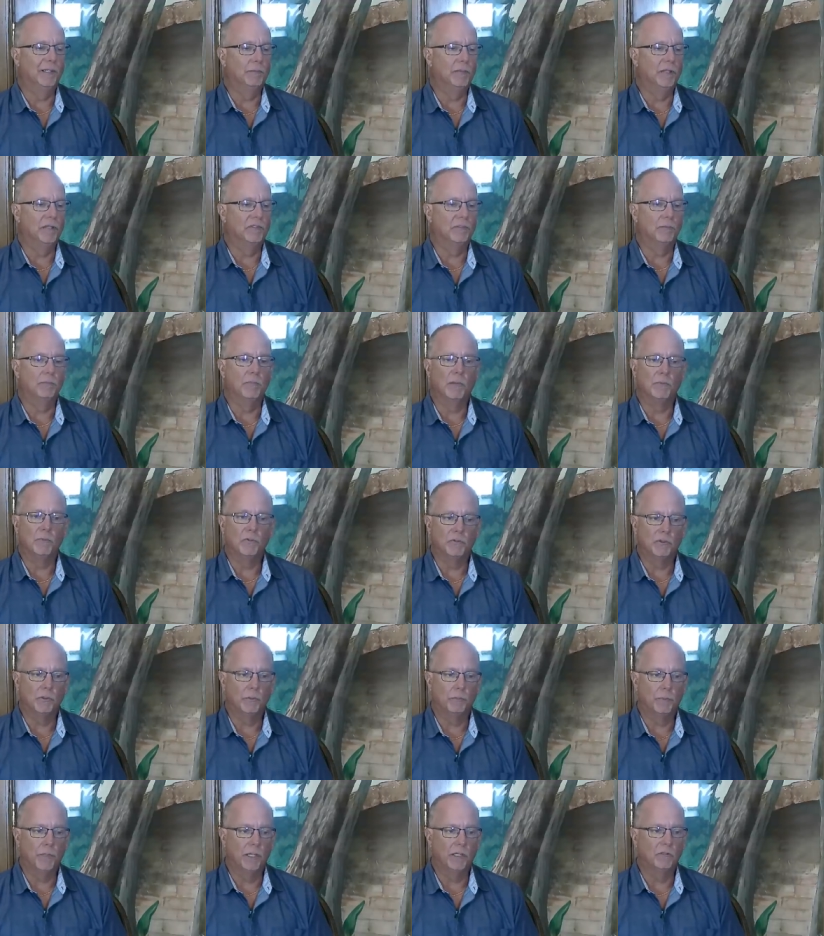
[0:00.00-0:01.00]
it's
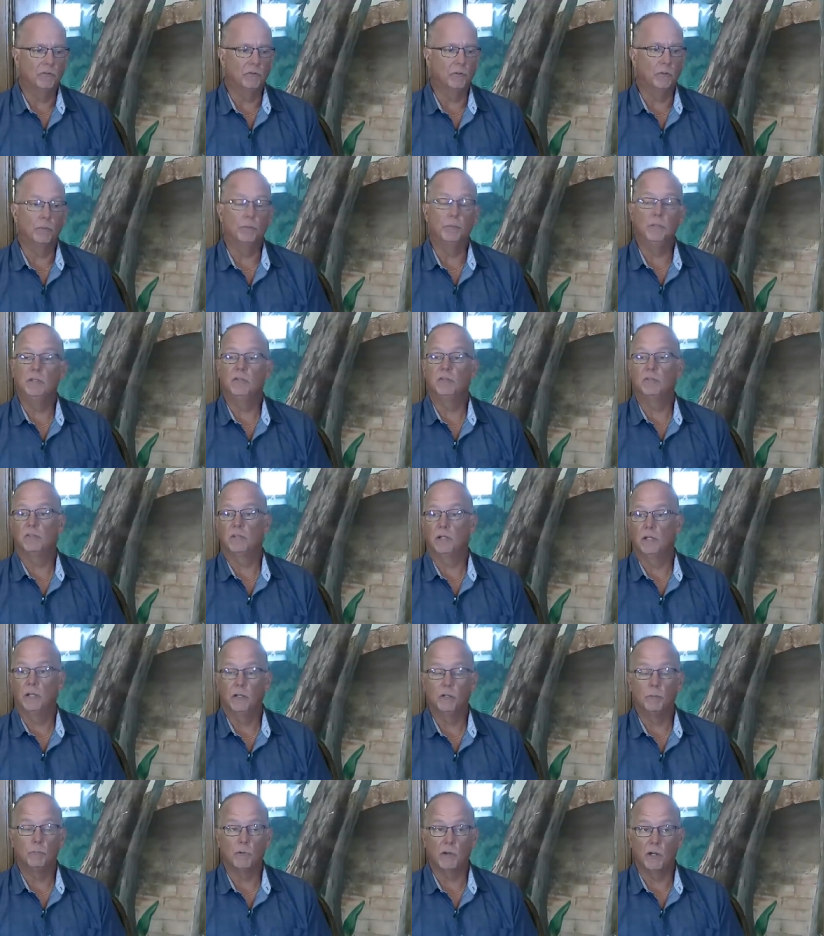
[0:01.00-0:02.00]
membership-based. So it means it's
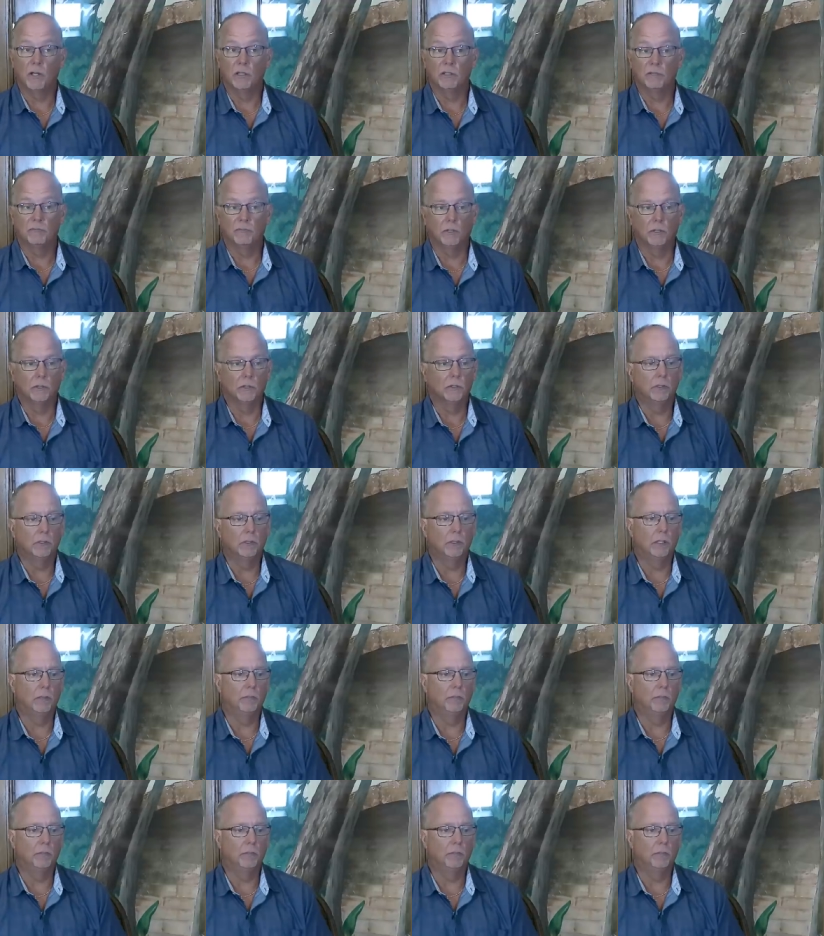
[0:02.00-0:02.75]
an enterprise fund.